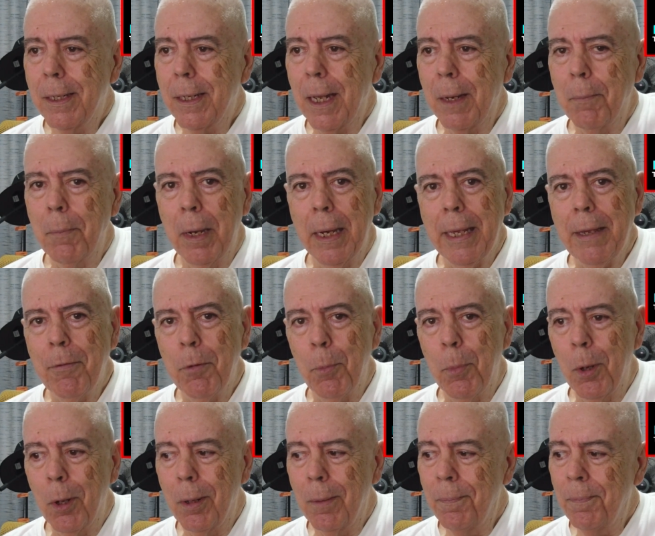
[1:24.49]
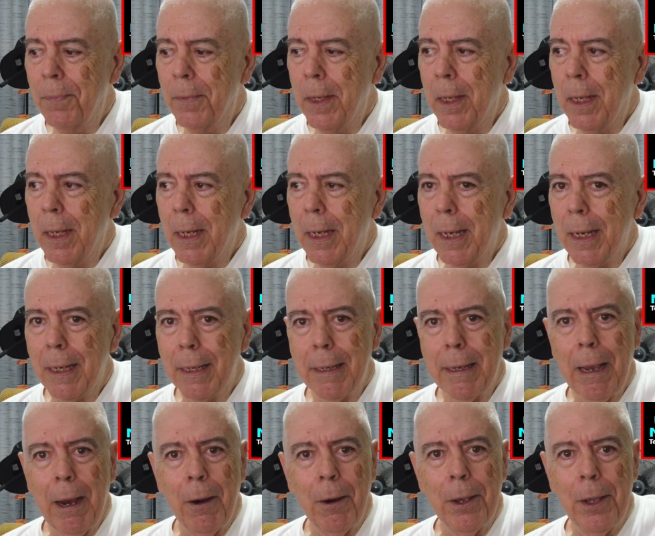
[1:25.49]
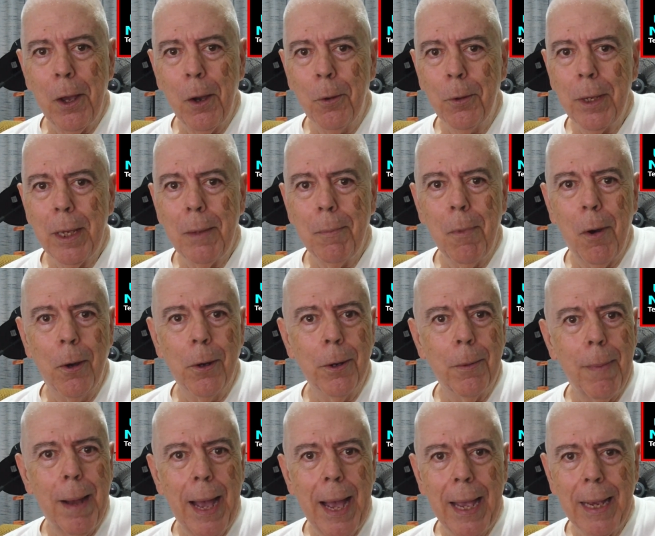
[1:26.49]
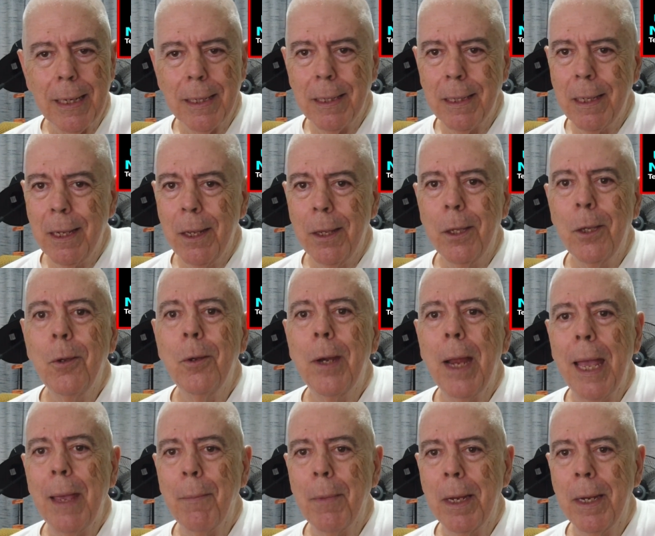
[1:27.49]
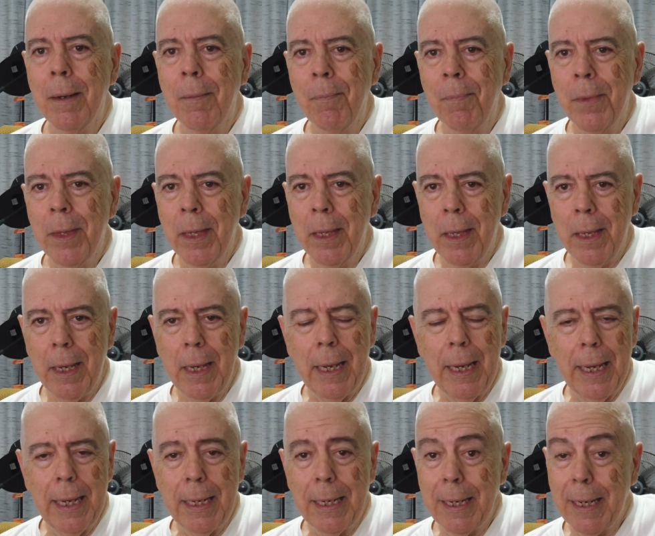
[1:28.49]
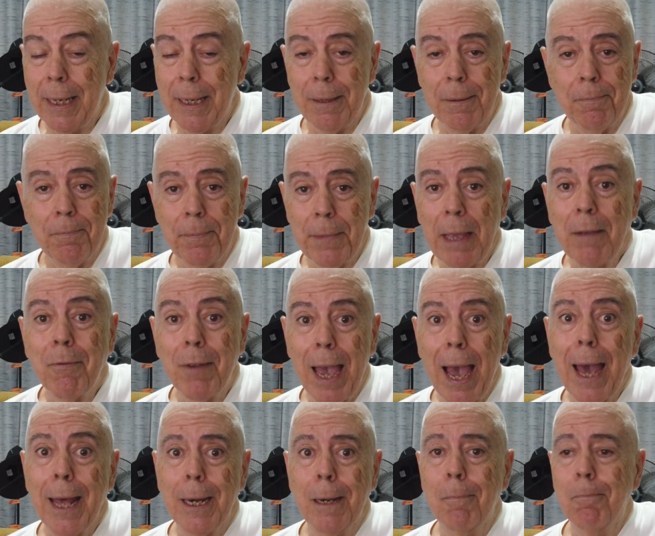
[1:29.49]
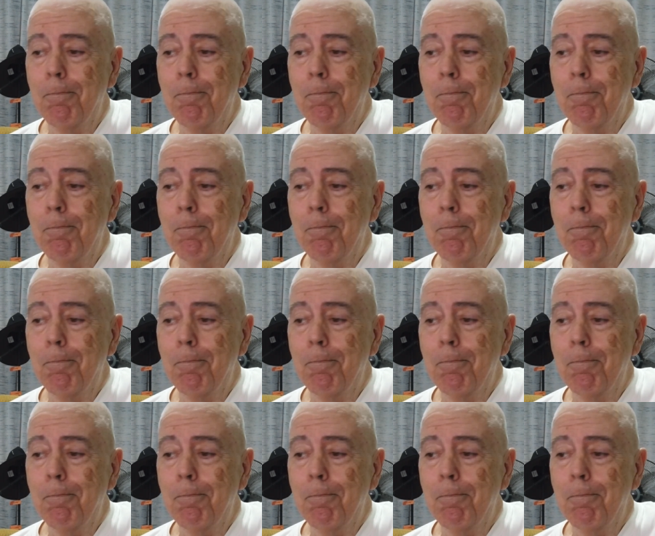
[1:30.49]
It's unbelievable. Karaoke, motorbikes, you name it, and they've got